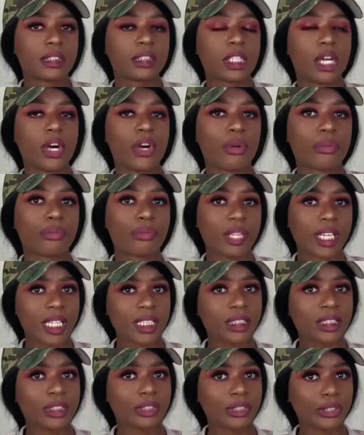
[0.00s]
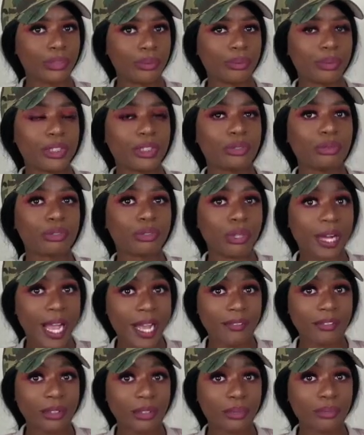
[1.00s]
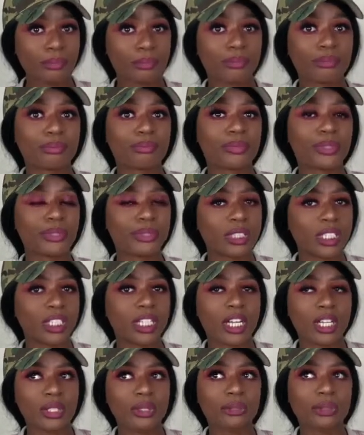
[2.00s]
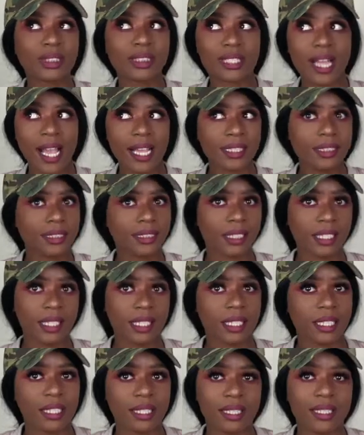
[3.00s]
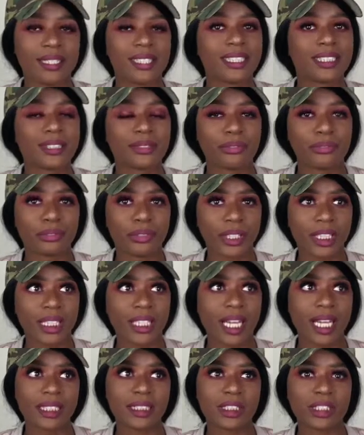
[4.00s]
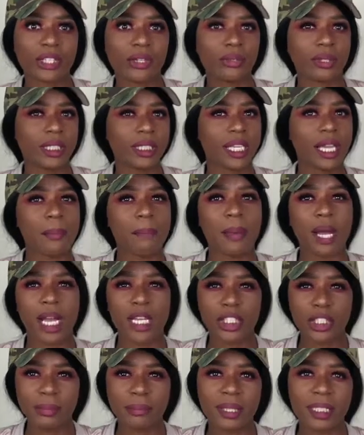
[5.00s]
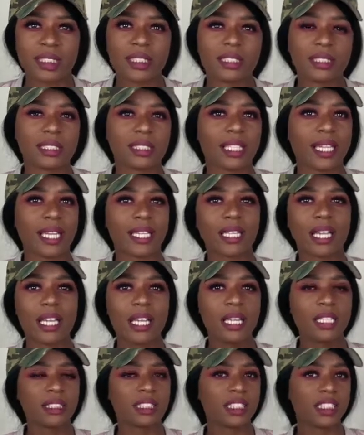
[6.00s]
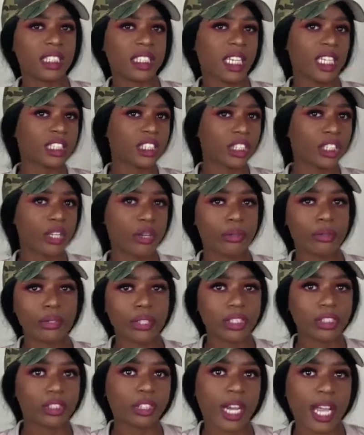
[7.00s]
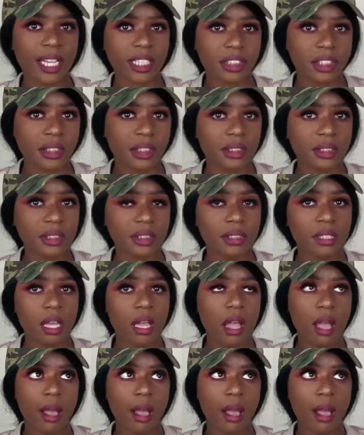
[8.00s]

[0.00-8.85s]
So things to do when you travel, you can go sightseeing. It's free, like, to go look at monuments and, like, to look at the local attractions.